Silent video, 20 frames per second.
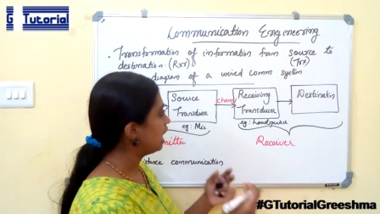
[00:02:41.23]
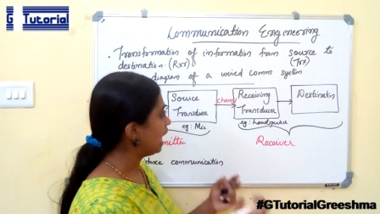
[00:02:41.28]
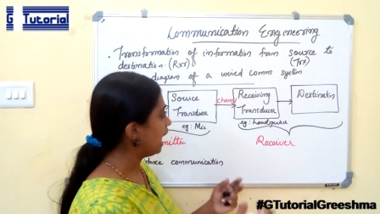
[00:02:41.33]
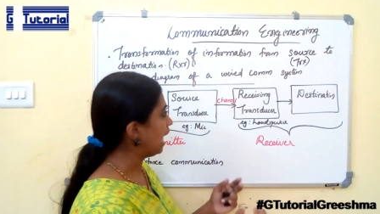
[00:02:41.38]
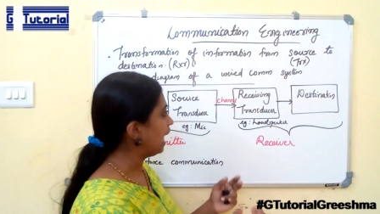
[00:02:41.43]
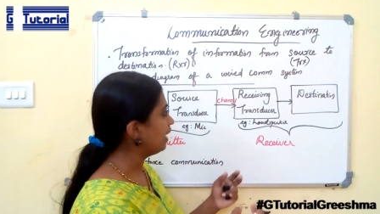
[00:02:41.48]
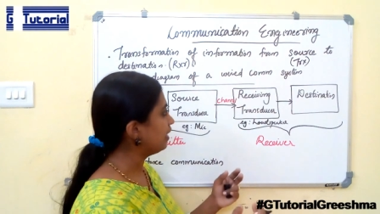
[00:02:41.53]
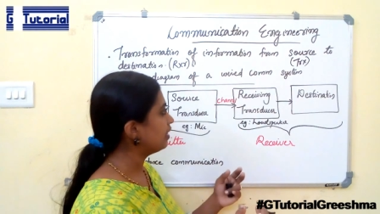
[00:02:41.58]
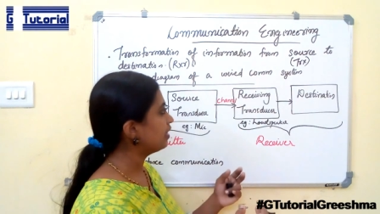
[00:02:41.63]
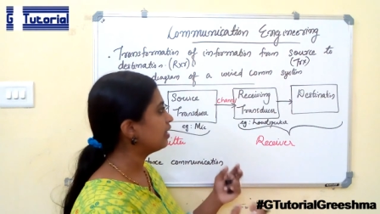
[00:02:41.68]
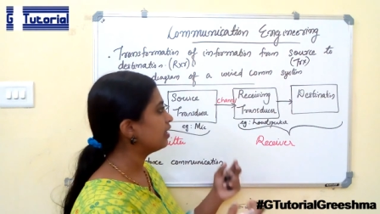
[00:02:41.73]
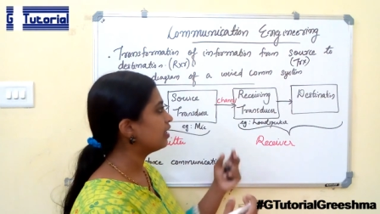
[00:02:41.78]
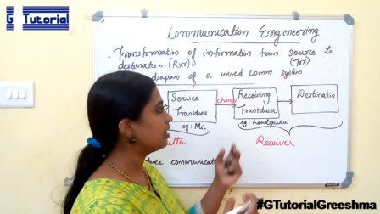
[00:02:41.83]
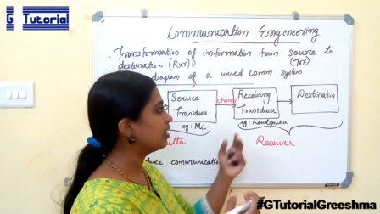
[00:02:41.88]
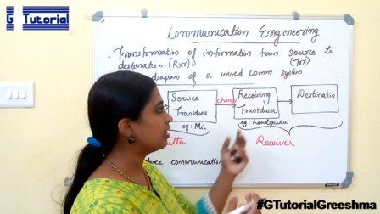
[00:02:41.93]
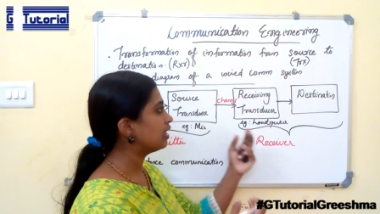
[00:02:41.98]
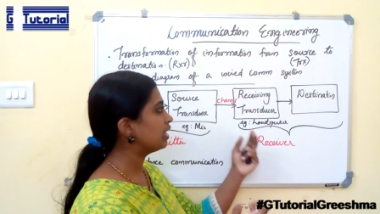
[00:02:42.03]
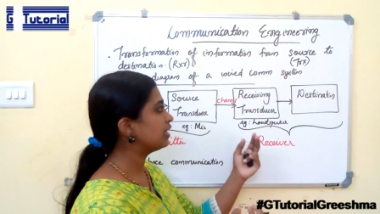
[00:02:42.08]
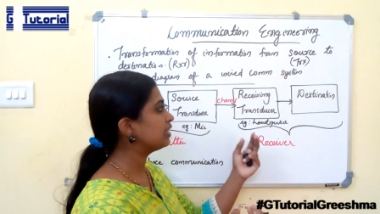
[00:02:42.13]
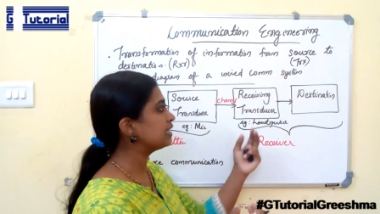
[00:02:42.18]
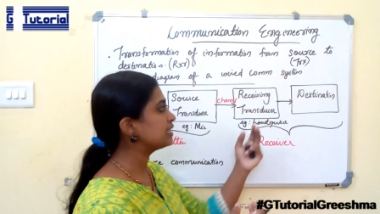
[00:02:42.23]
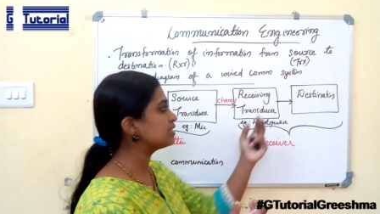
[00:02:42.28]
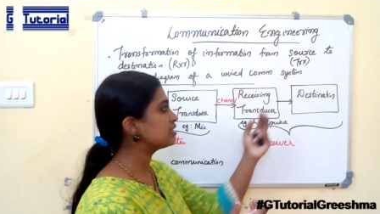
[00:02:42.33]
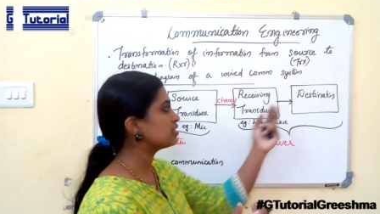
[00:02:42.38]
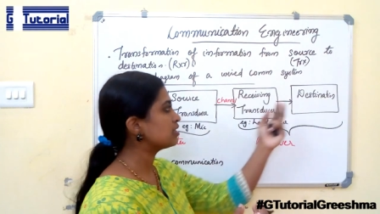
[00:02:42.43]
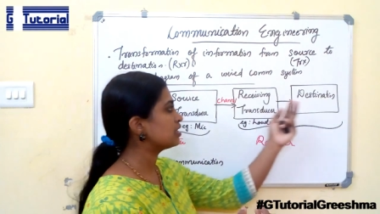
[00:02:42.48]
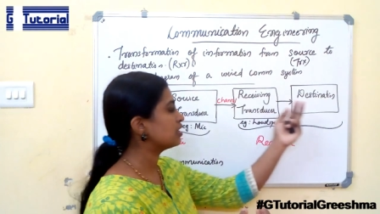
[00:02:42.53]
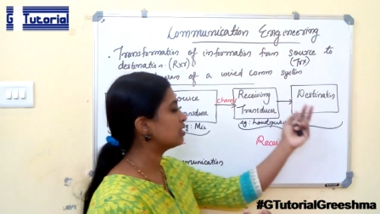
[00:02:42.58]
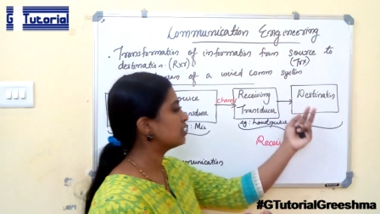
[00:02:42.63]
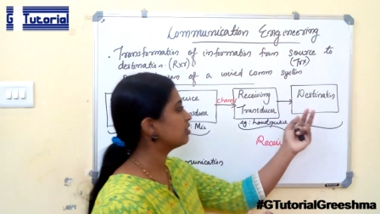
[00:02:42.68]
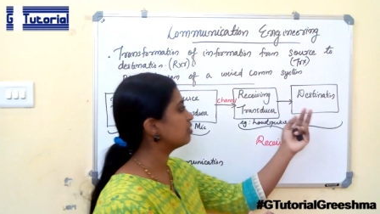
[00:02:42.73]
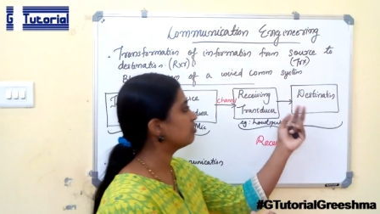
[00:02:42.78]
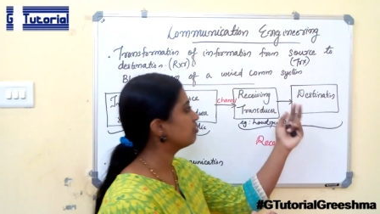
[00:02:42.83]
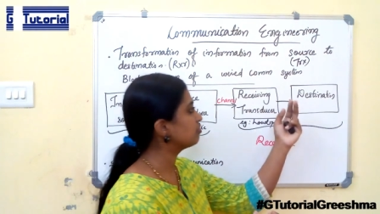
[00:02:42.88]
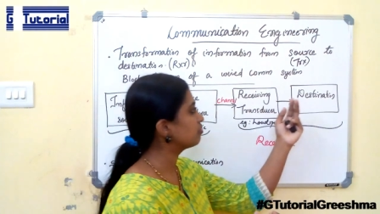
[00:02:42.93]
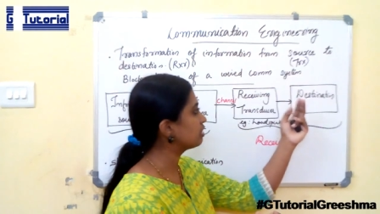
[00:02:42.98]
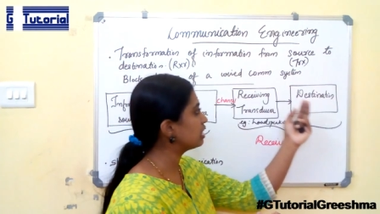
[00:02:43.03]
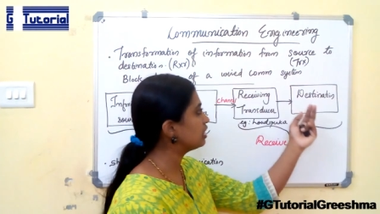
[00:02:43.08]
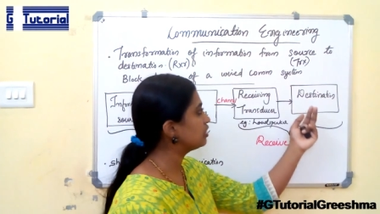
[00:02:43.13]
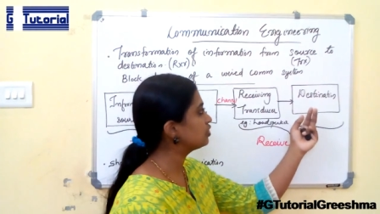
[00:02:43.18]
and it is
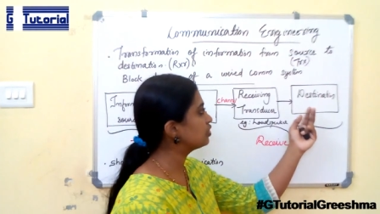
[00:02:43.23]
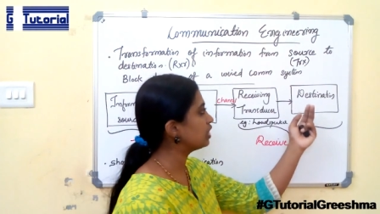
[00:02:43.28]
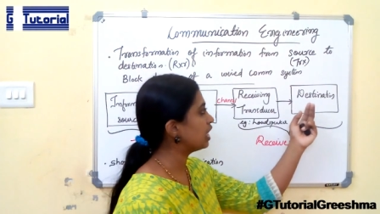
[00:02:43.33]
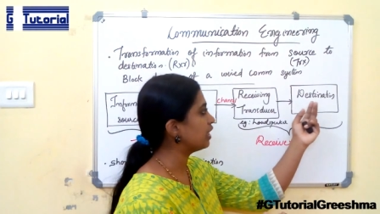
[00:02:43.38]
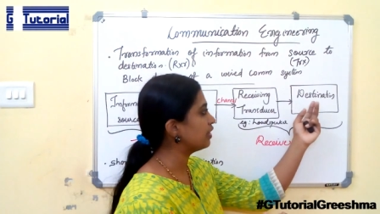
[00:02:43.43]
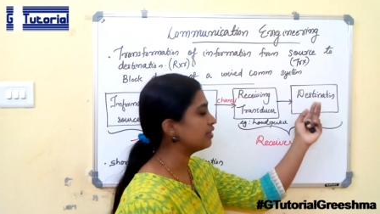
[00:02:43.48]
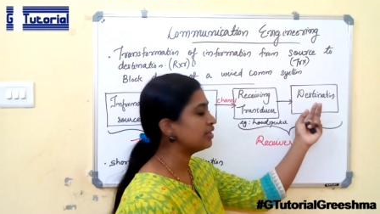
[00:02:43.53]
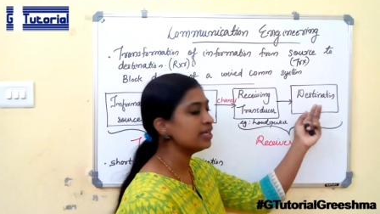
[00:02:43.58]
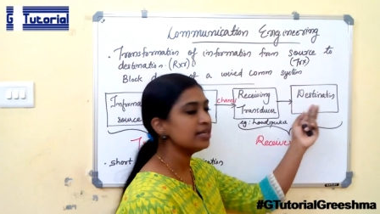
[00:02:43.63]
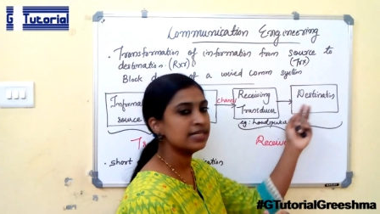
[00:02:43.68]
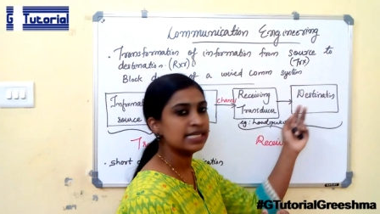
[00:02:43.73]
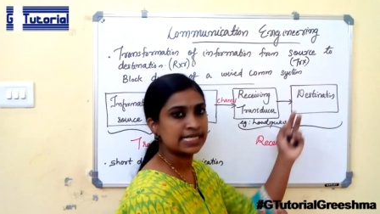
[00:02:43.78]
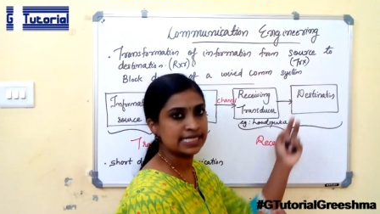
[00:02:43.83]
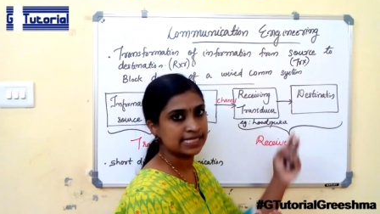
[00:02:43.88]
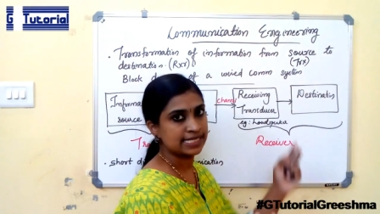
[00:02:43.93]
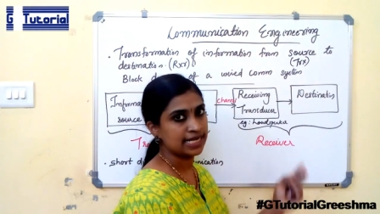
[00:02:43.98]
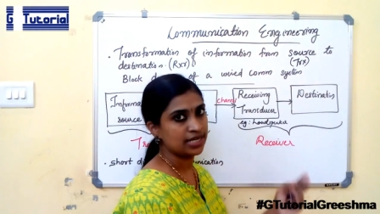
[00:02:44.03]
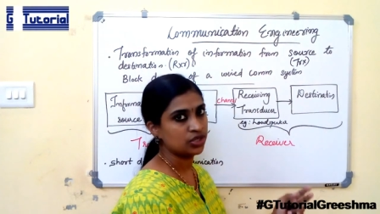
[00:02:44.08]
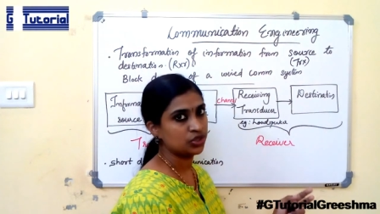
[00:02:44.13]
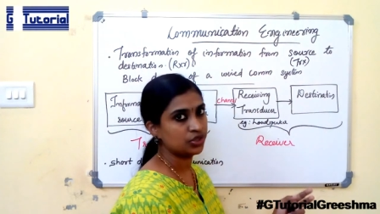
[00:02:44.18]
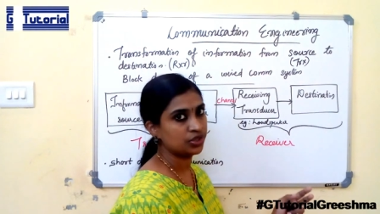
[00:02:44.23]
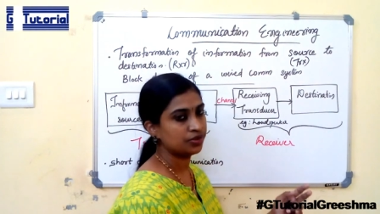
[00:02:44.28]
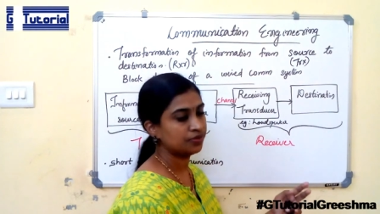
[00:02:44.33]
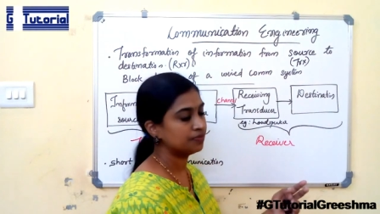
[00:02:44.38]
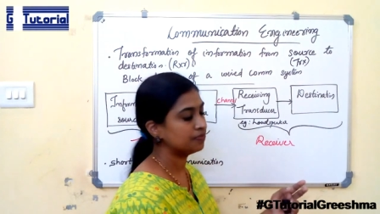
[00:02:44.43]
reached at the destination.